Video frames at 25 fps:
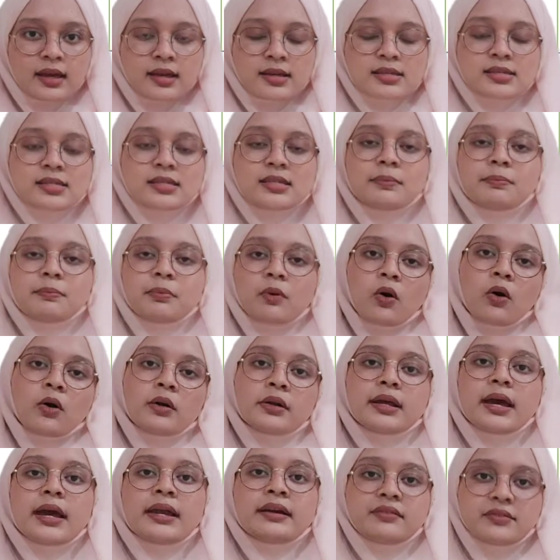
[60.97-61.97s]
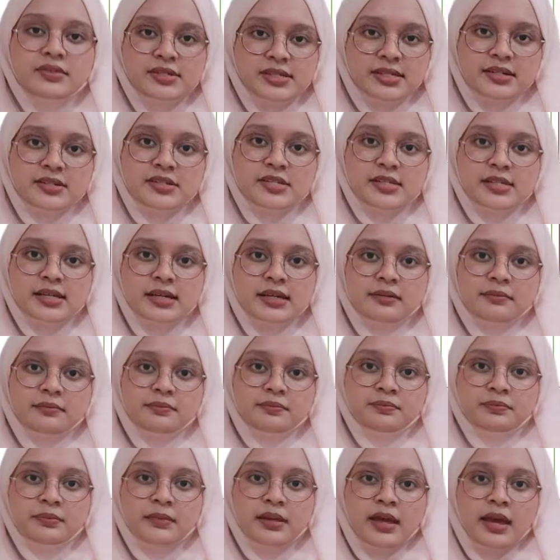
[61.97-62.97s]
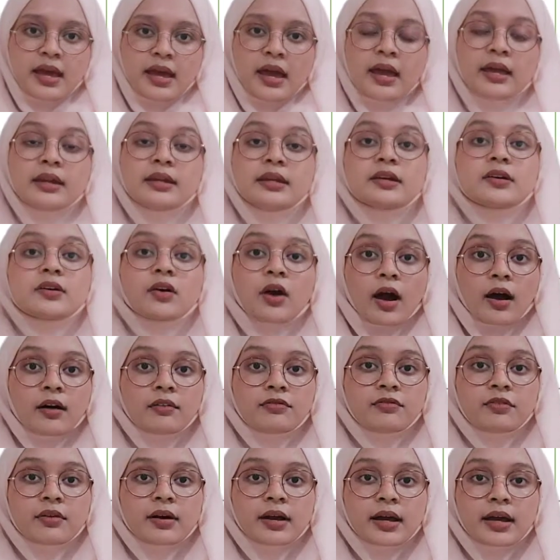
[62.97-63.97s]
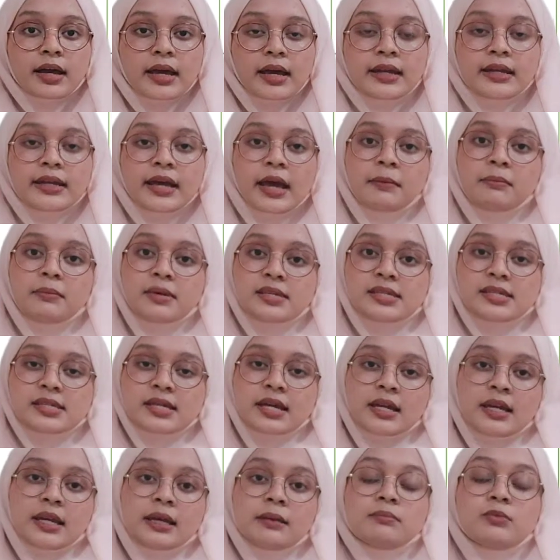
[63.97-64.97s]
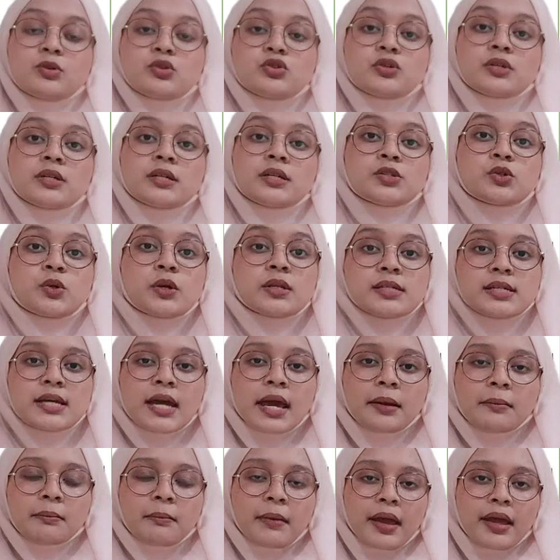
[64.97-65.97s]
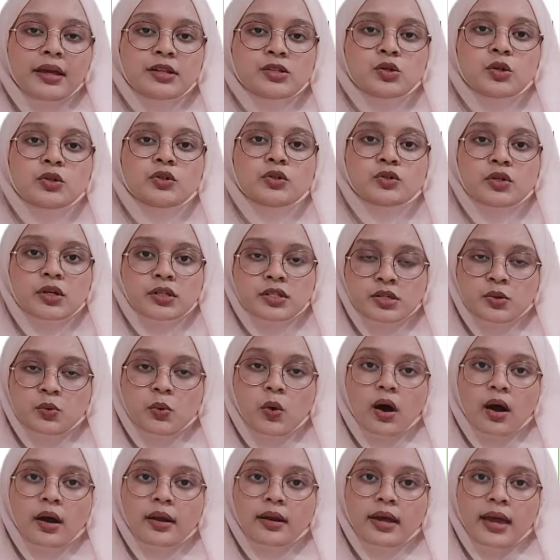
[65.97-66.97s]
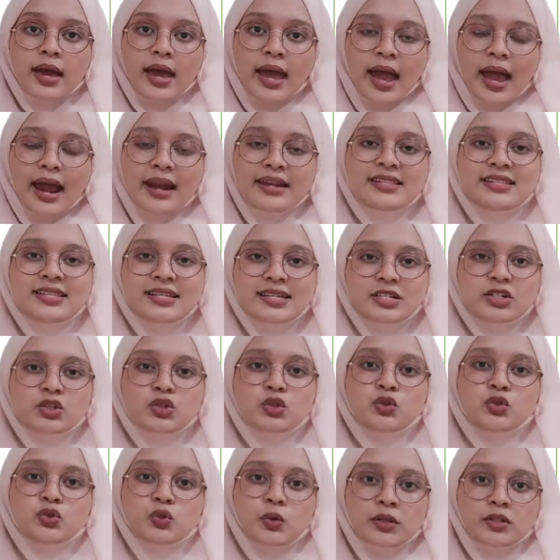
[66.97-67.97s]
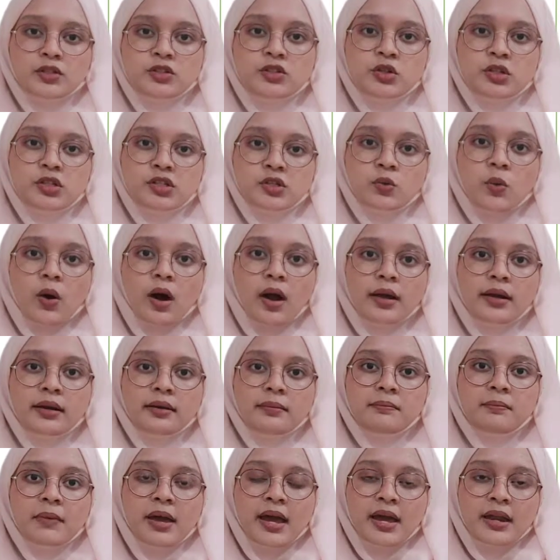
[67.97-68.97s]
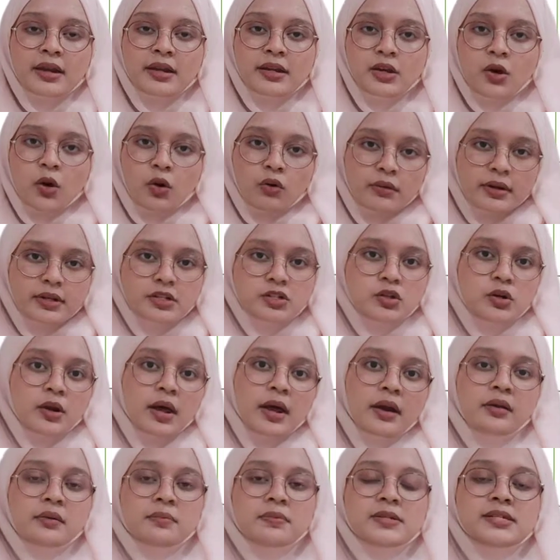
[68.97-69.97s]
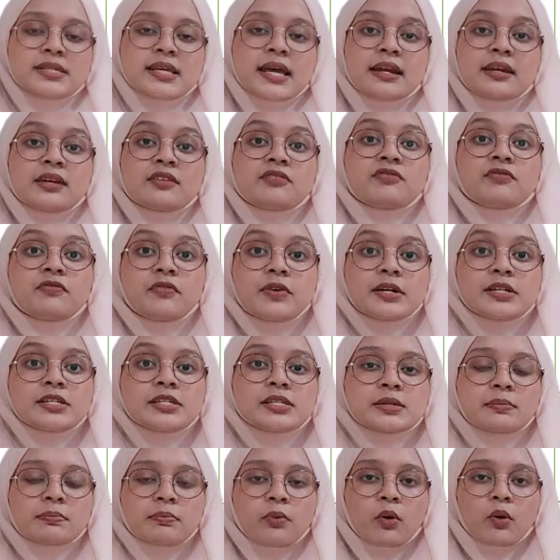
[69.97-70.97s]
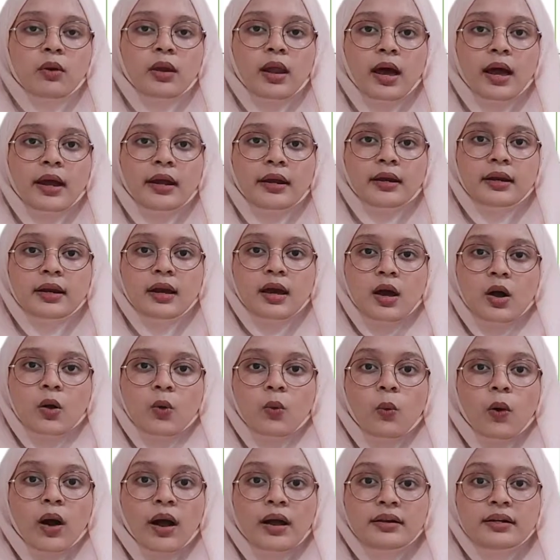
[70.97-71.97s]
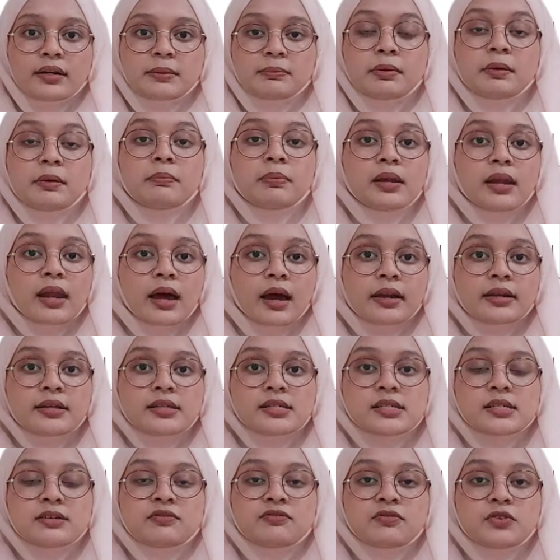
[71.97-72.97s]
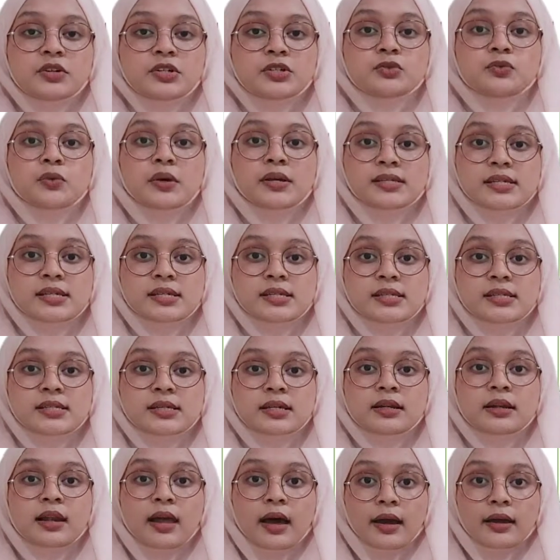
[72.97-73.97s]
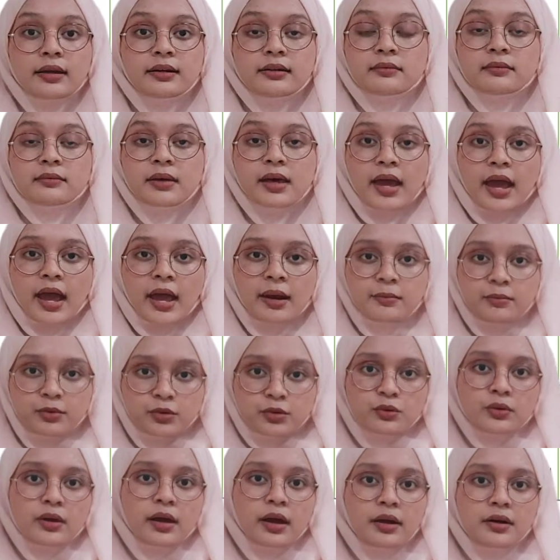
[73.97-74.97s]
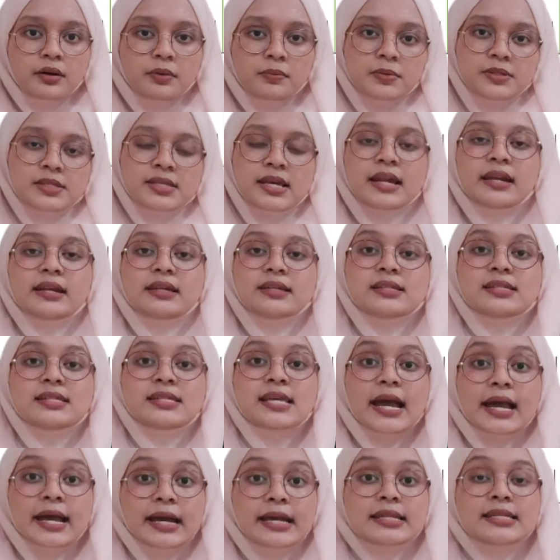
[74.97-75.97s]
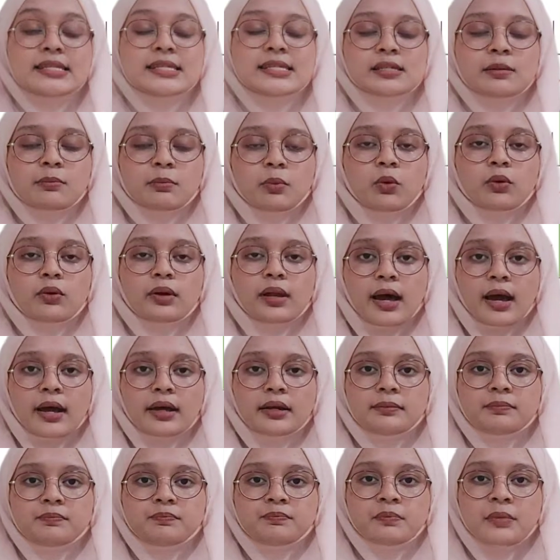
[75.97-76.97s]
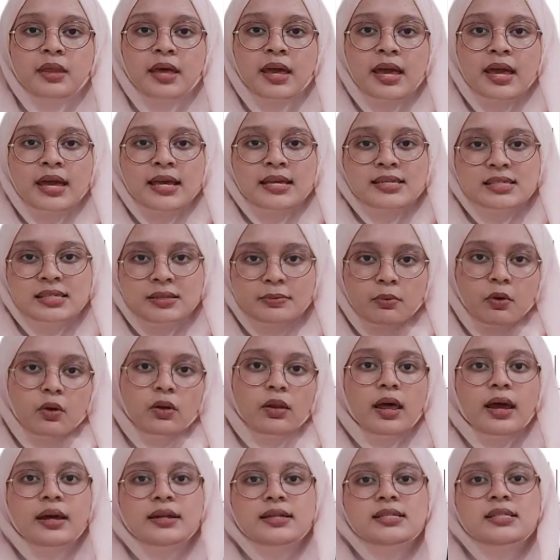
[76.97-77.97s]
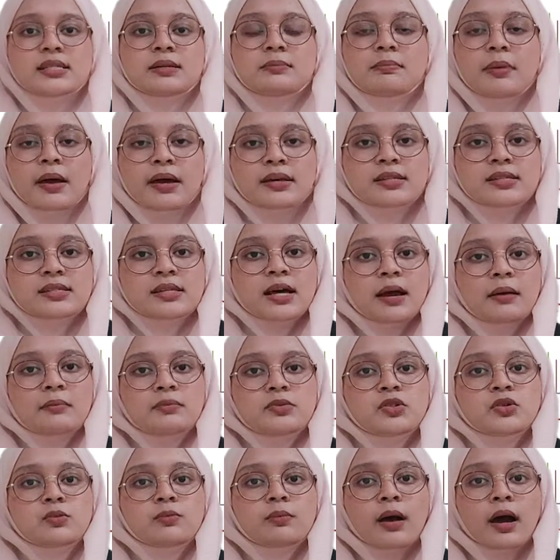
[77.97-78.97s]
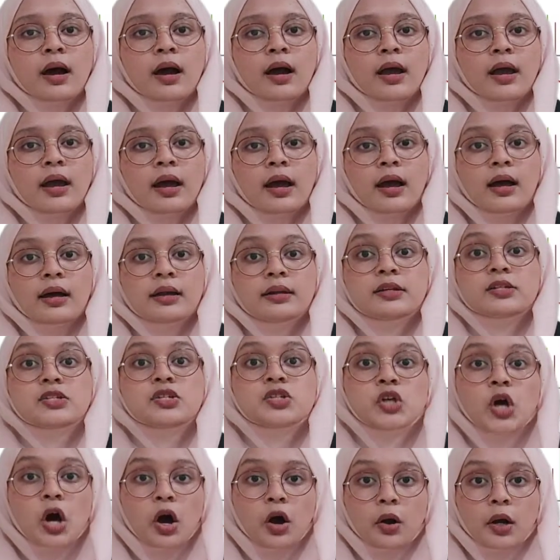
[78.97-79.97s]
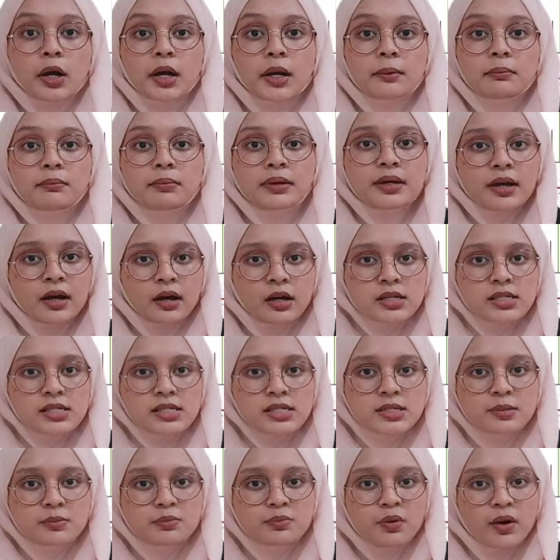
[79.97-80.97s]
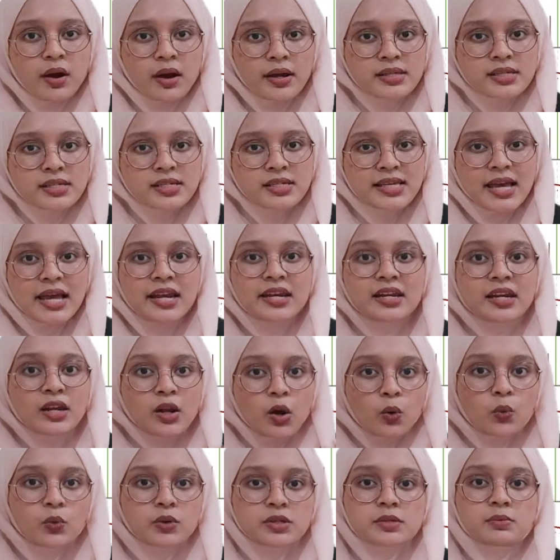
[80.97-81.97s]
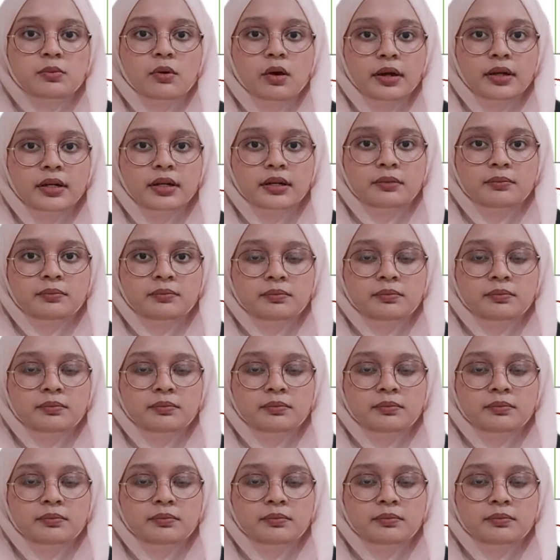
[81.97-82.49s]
support and resistance. In the graph, it can be seen in between the 28th May 2021 and the 3rd June 2021. The orange line represents the first support line, while the purple line is the first resistance line, and blue line represents the second support line. Support line is the best time to buy the stock because the price is at the lowest point.